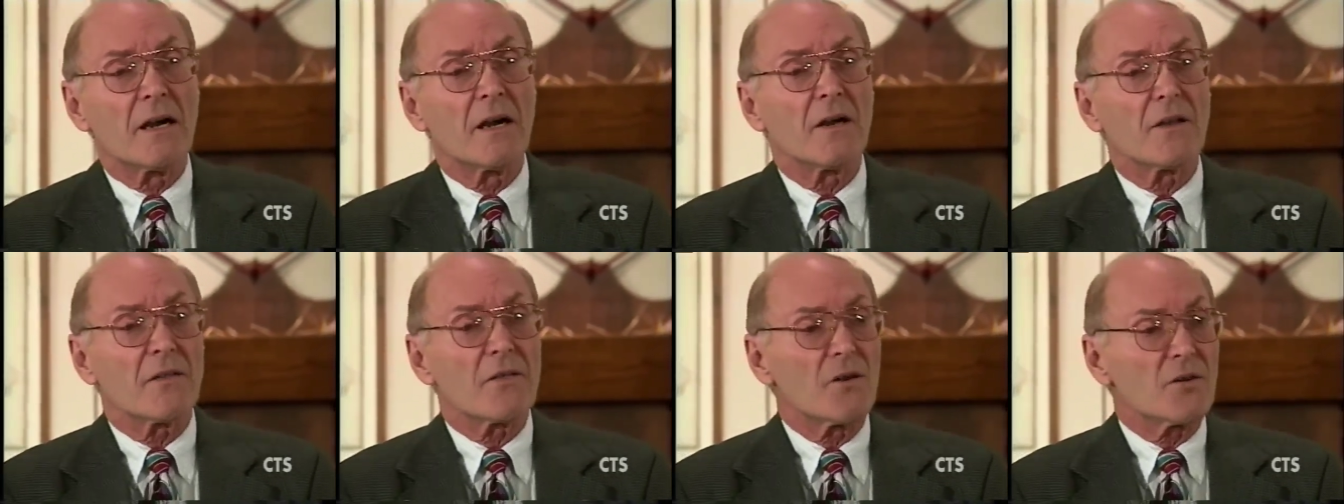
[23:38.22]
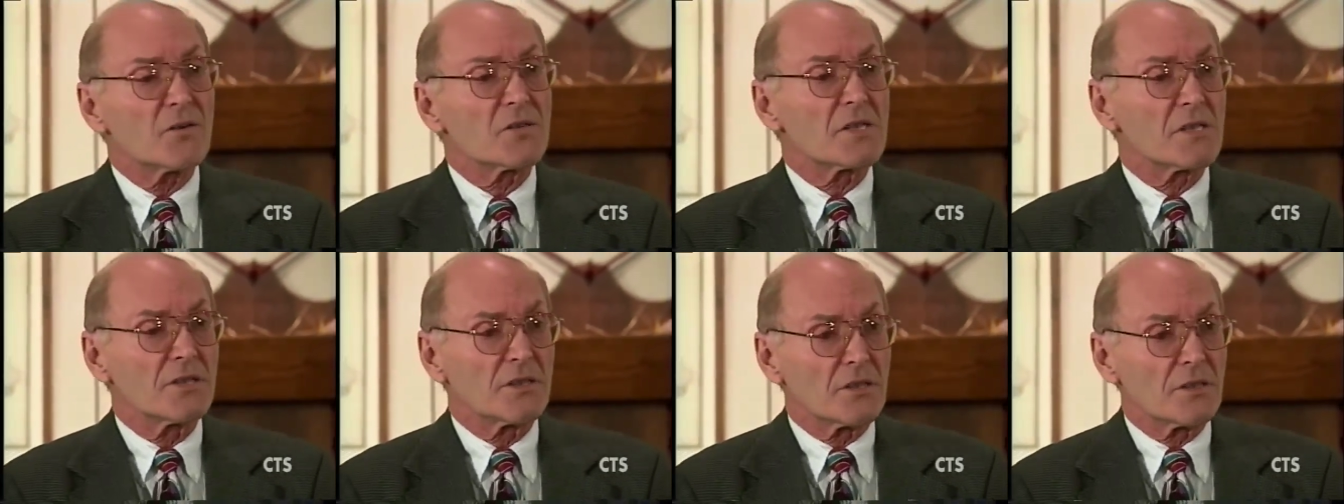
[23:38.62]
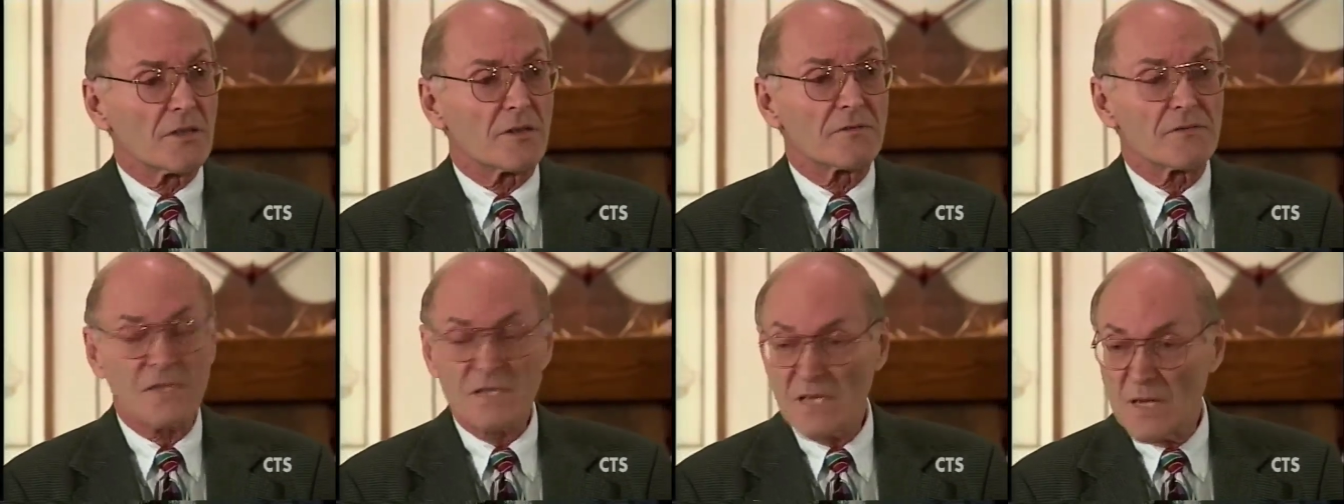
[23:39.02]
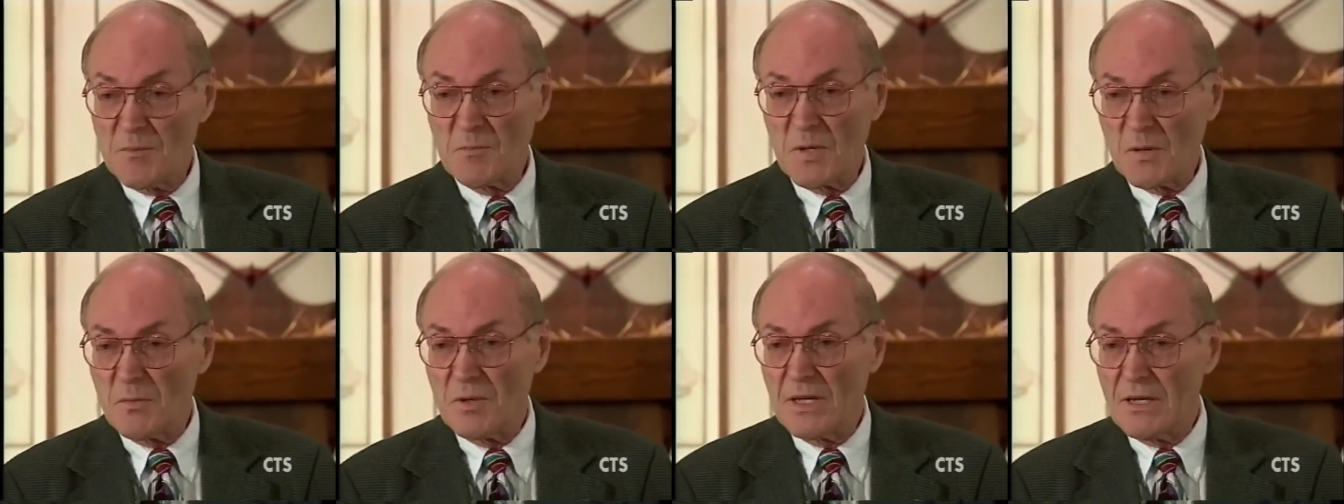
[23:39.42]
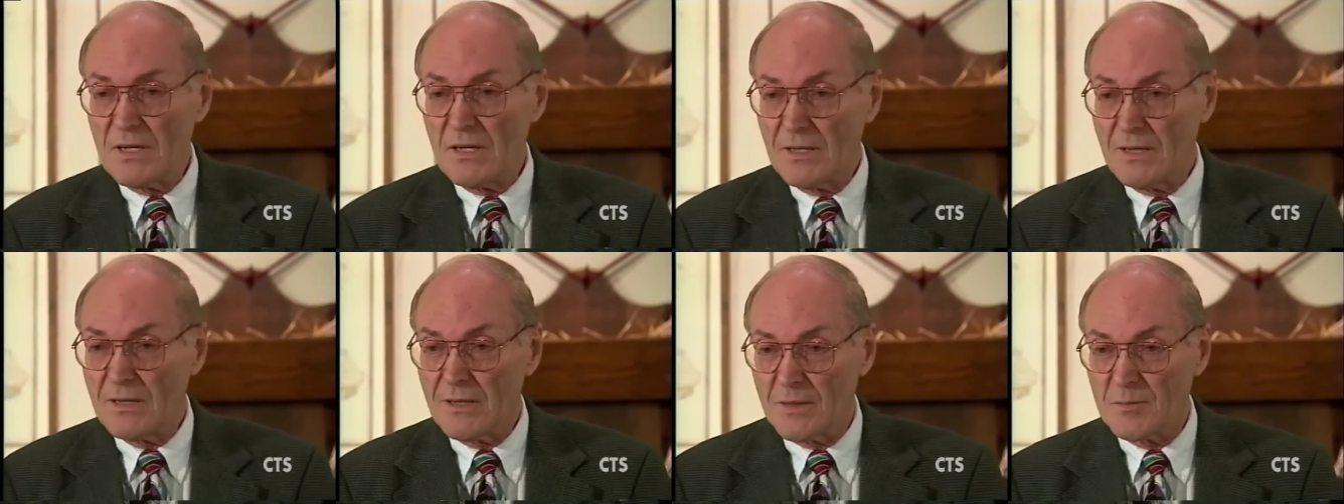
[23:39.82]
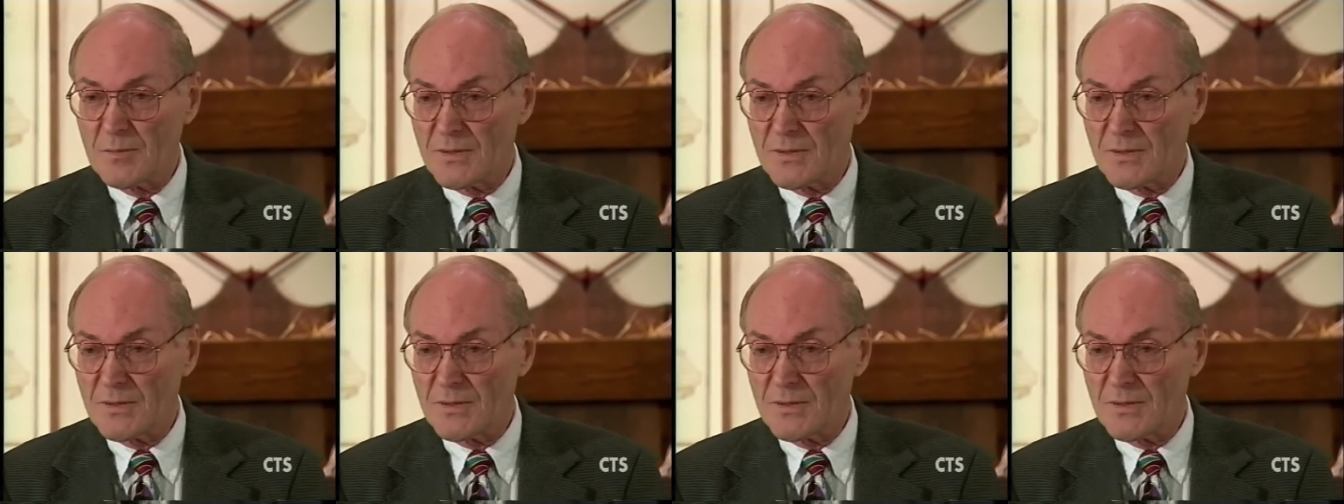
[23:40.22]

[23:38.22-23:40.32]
uh, those nerves seem to be uh,